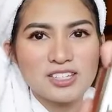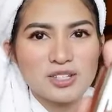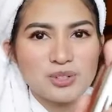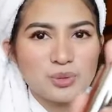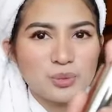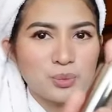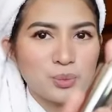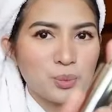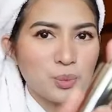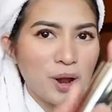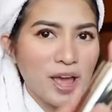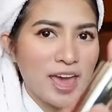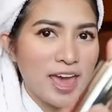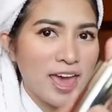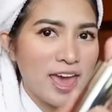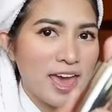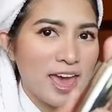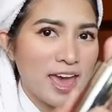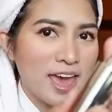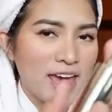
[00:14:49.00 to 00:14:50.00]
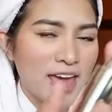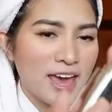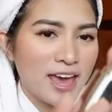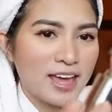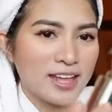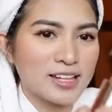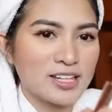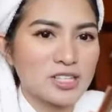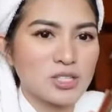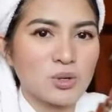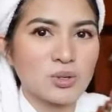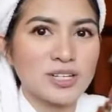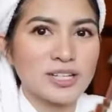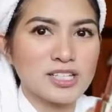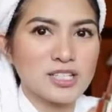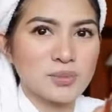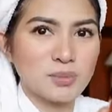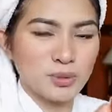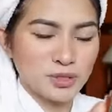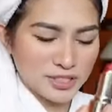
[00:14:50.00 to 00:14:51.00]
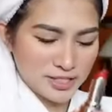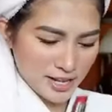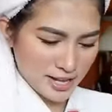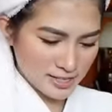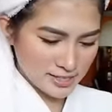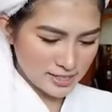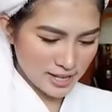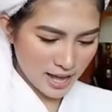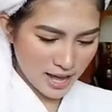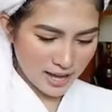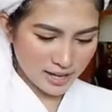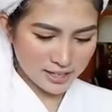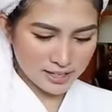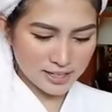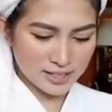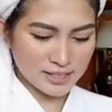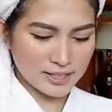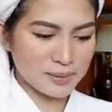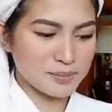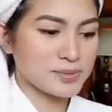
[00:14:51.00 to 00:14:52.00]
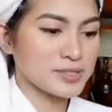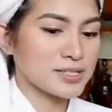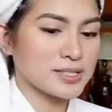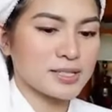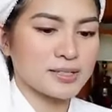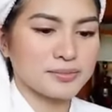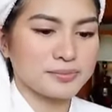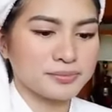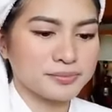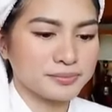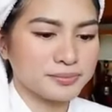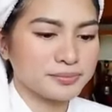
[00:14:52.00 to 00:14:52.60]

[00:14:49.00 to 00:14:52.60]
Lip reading: It's red. So let's put that sa aking lips.